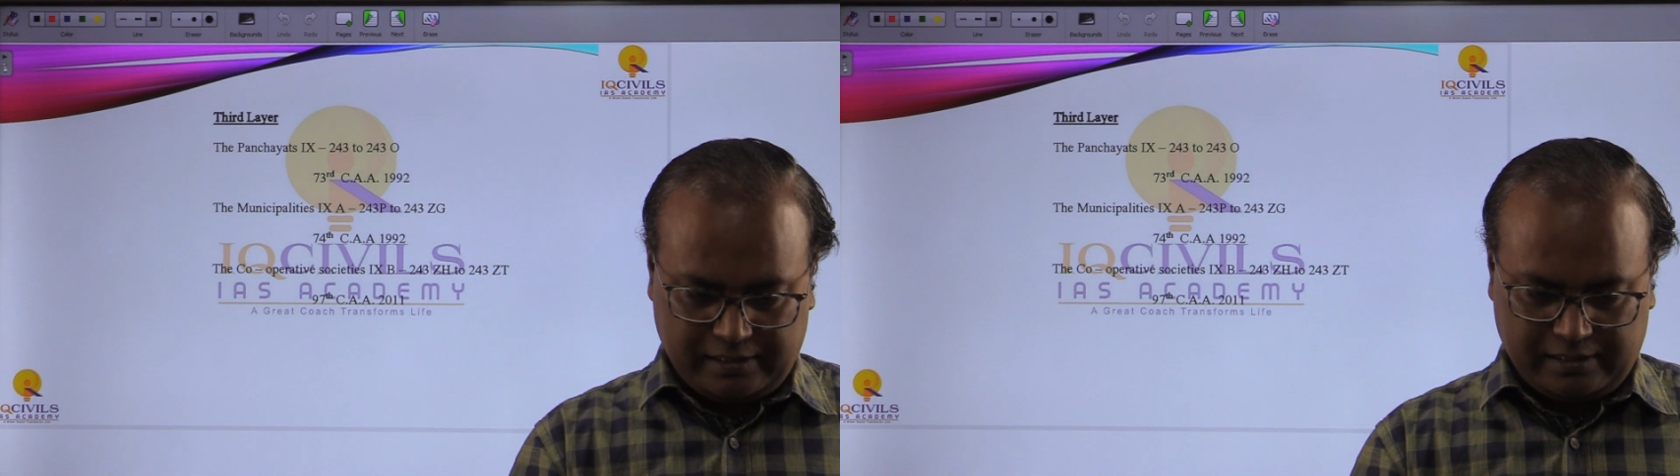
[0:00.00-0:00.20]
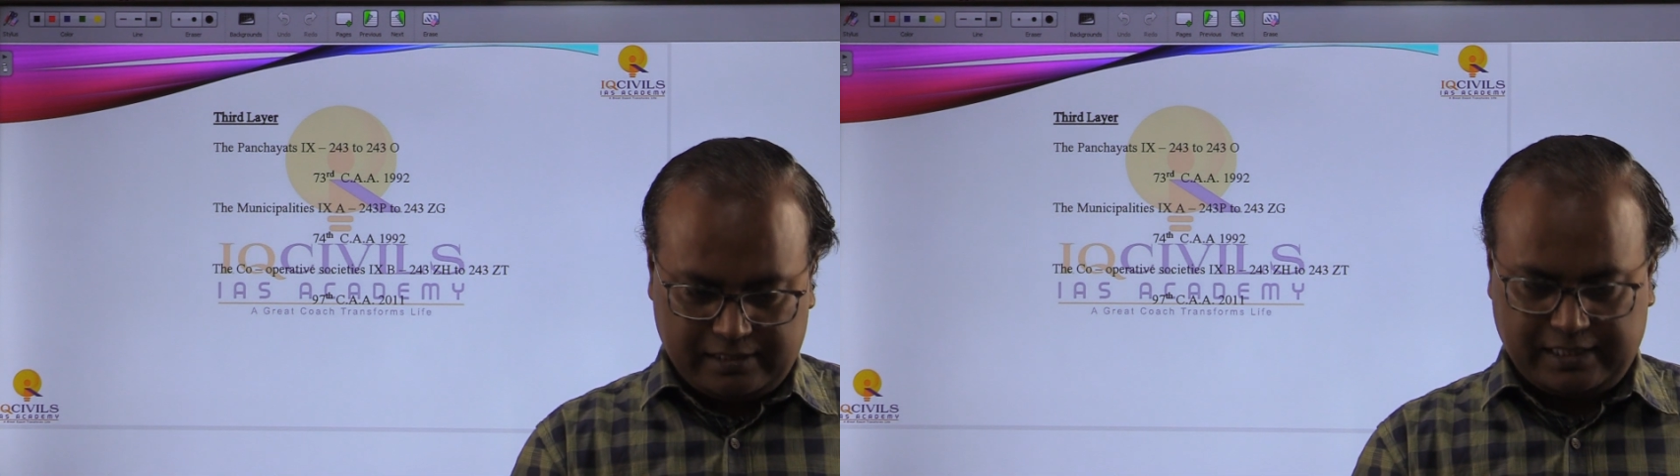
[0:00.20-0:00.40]

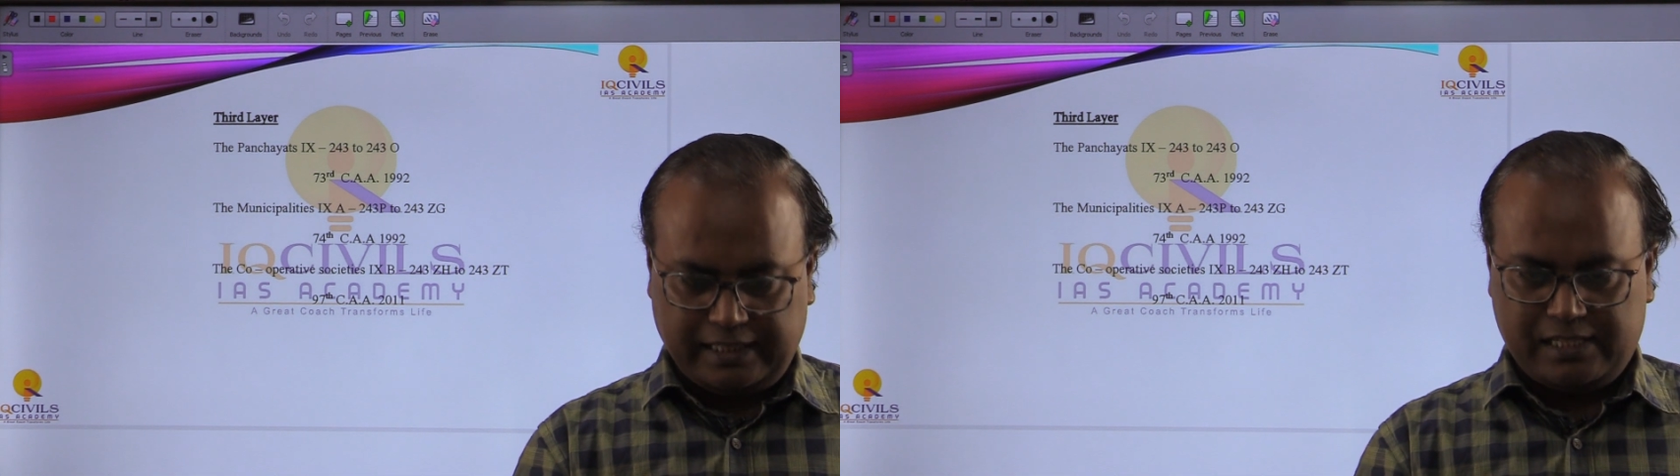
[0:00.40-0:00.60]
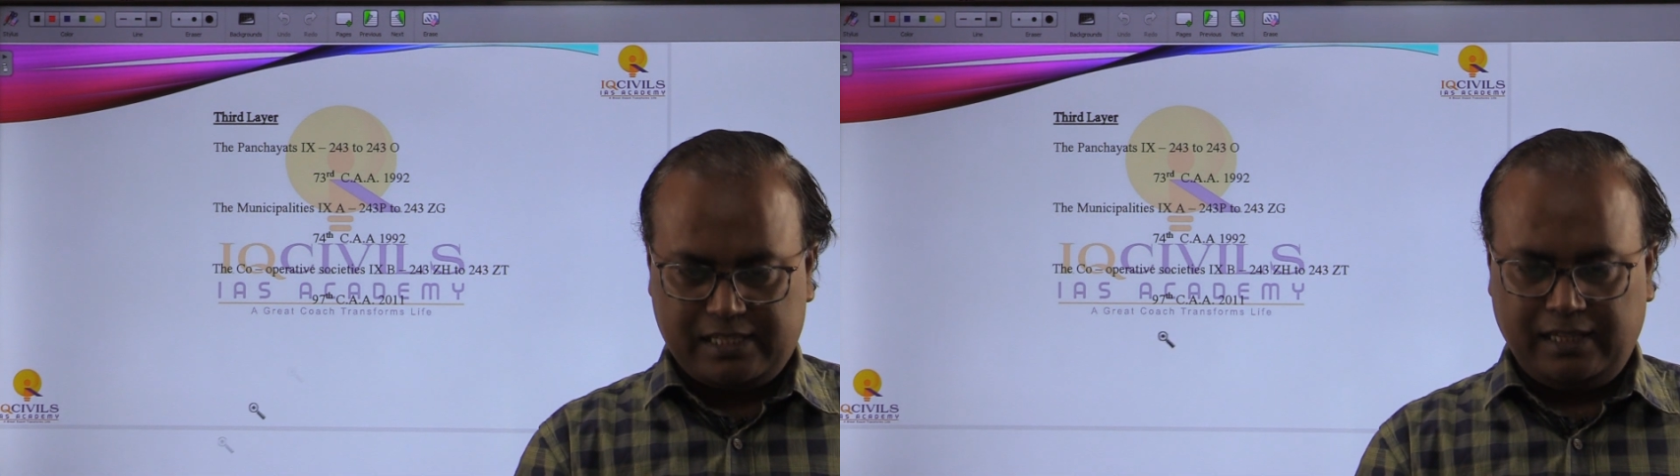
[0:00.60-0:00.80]

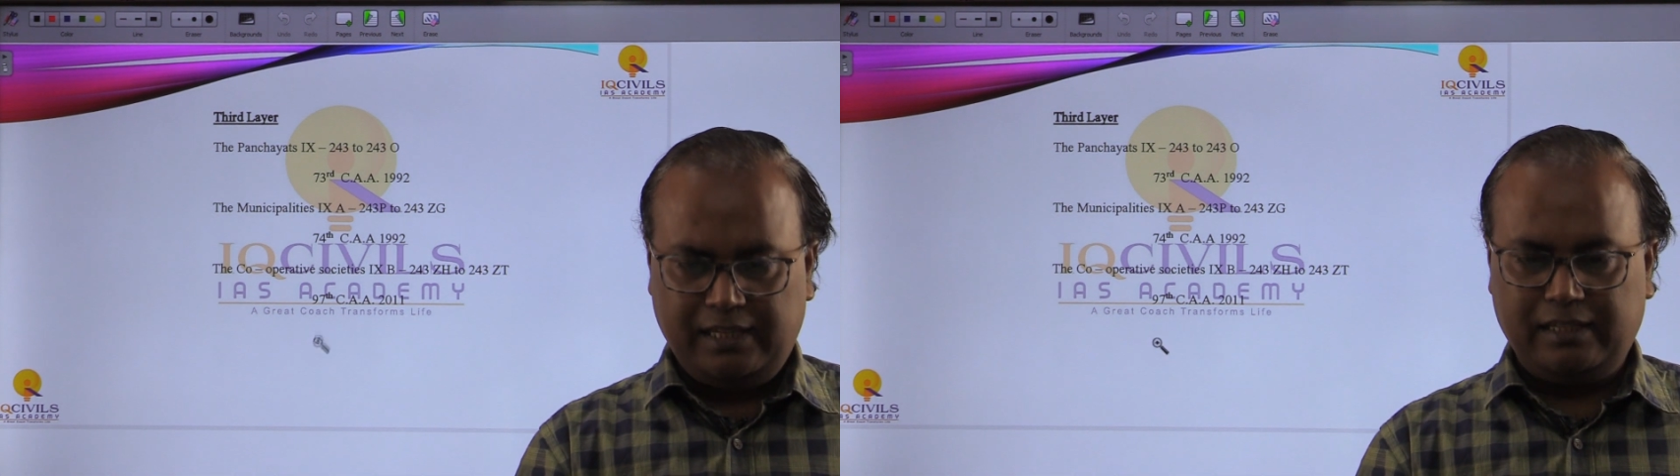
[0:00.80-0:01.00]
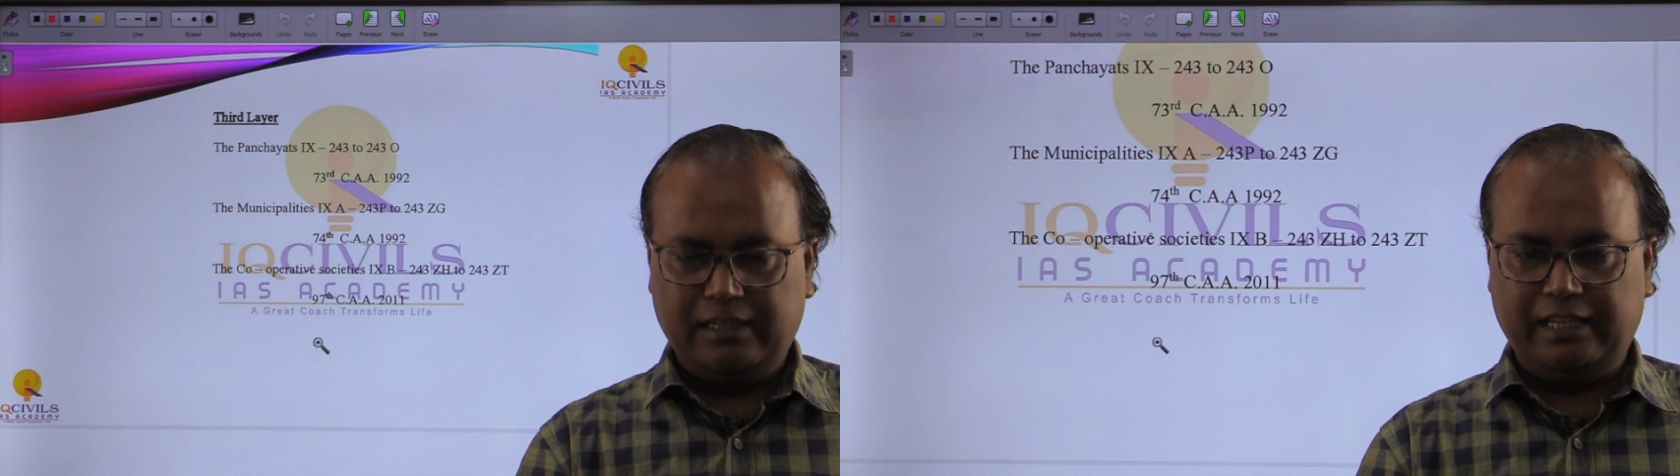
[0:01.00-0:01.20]

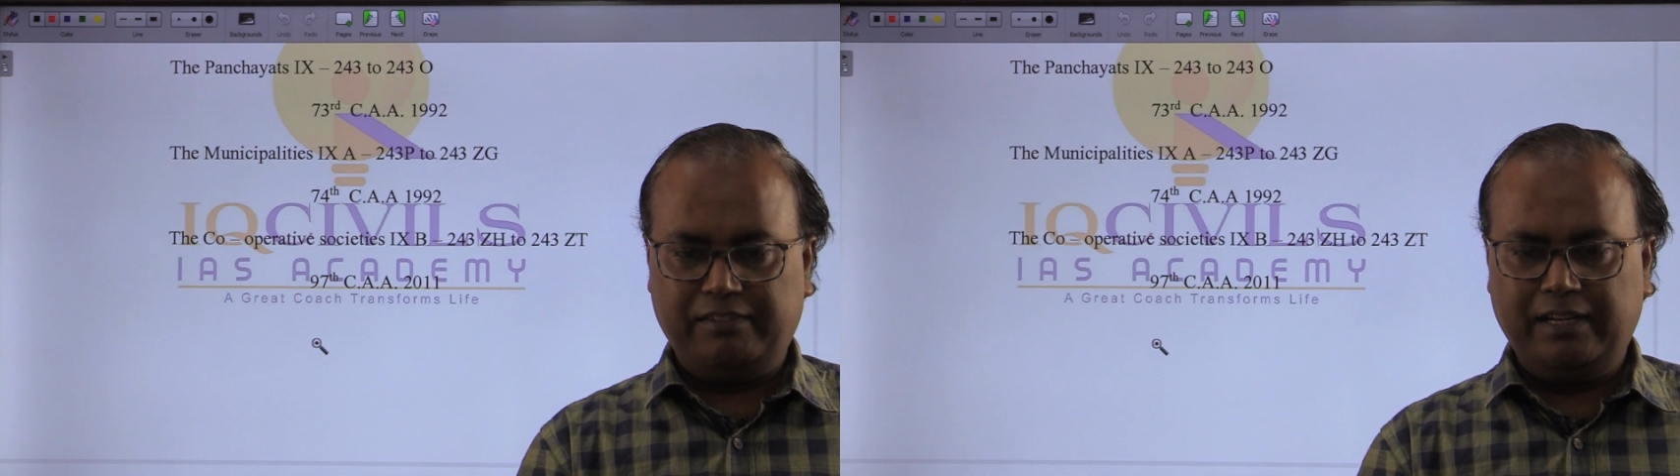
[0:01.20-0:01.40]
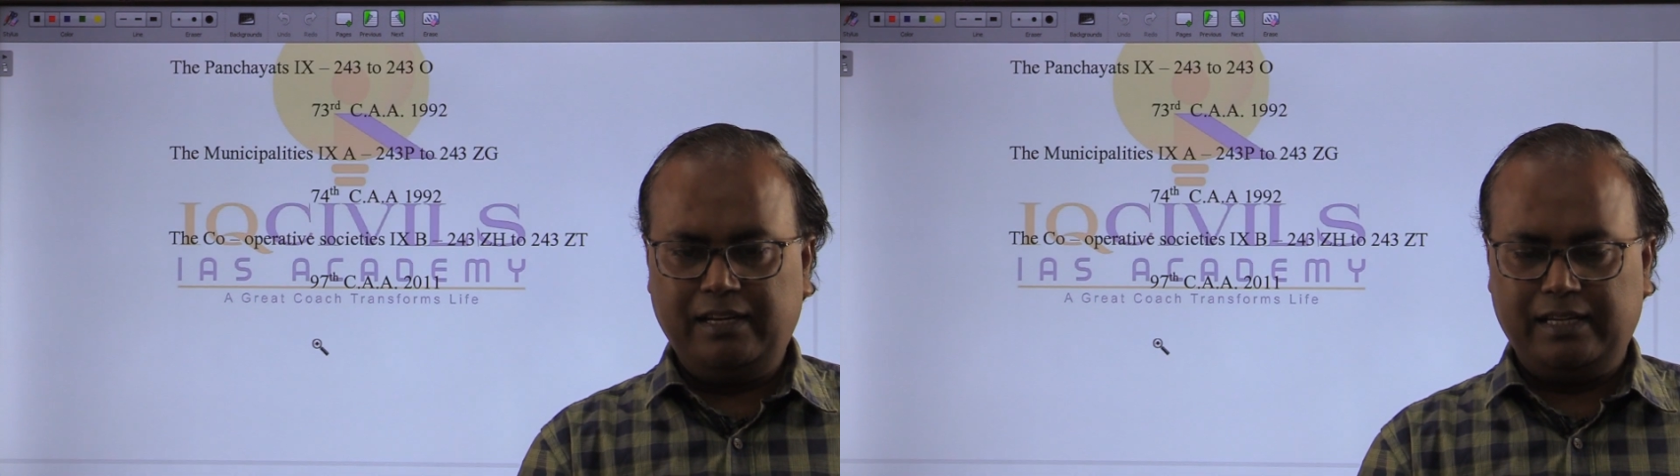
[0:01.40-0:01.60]
central
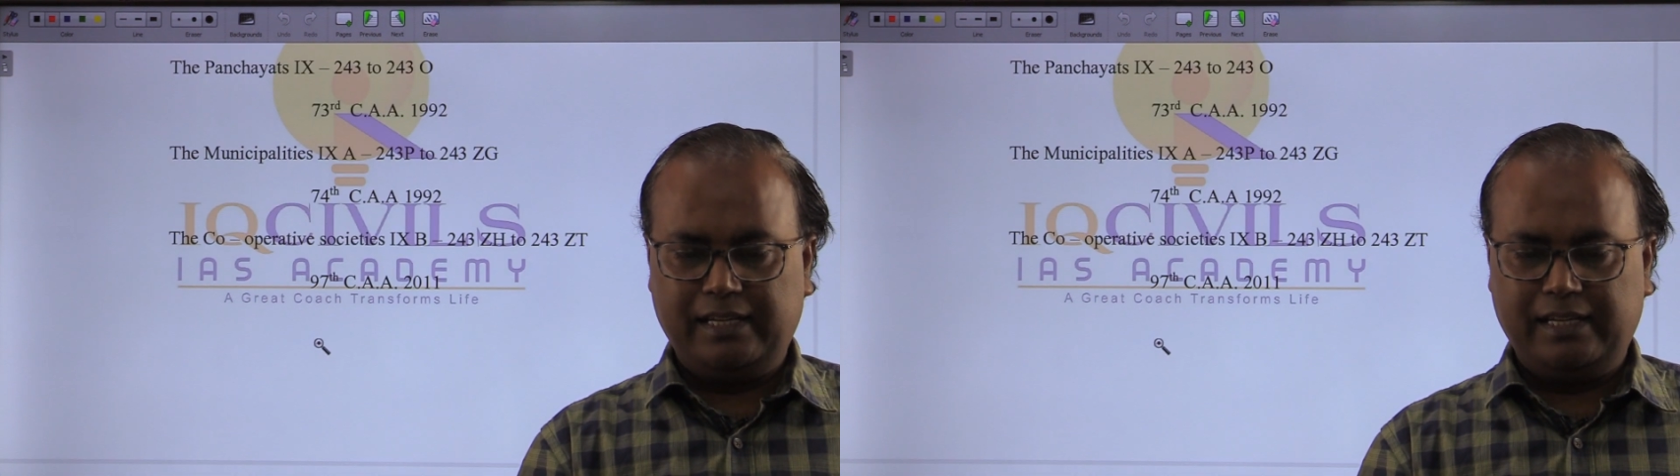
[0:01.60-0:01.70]
level,